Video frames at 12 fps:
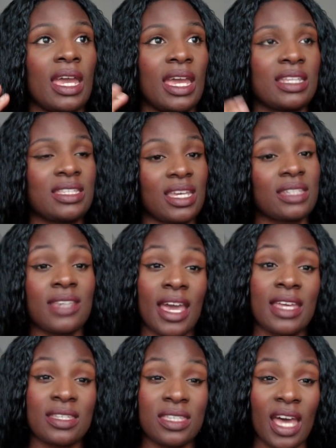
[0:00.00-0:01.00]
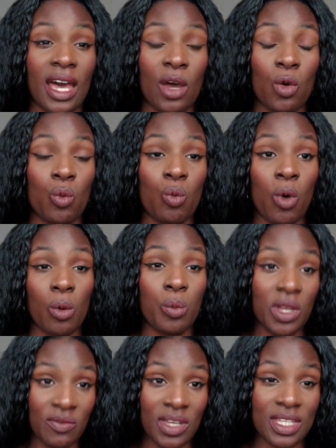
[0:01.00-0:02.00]
It dictates that what
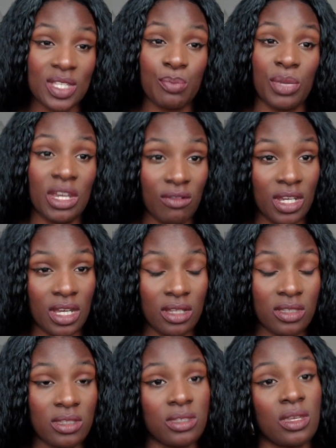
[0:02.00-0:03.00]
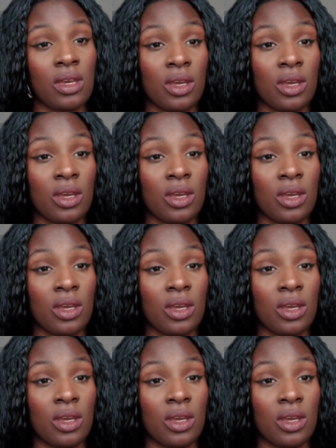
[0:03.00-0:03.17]
we've experienced